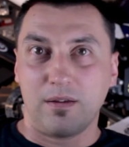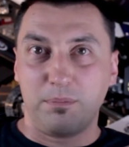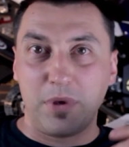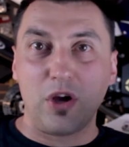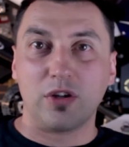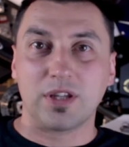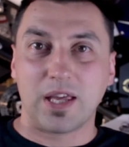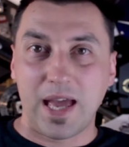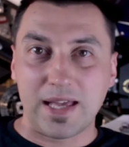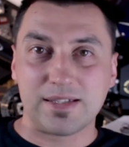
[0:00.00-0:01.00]
be on the
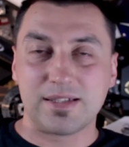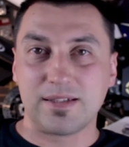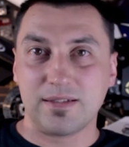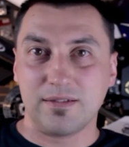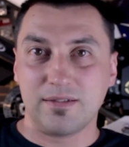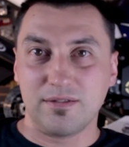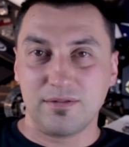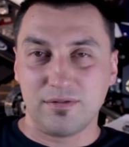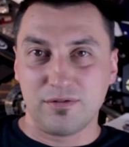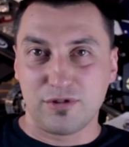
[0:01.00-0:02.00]
gas
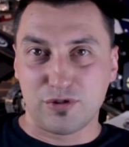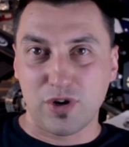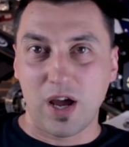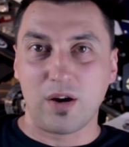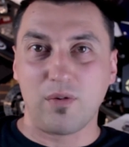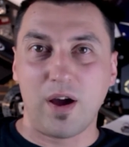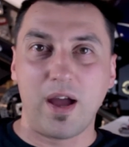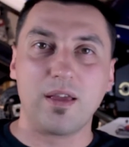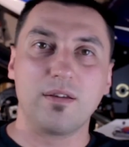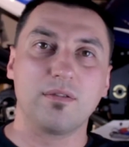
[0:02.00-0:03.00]
straight
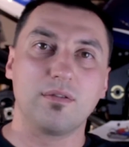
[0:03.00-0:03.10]
away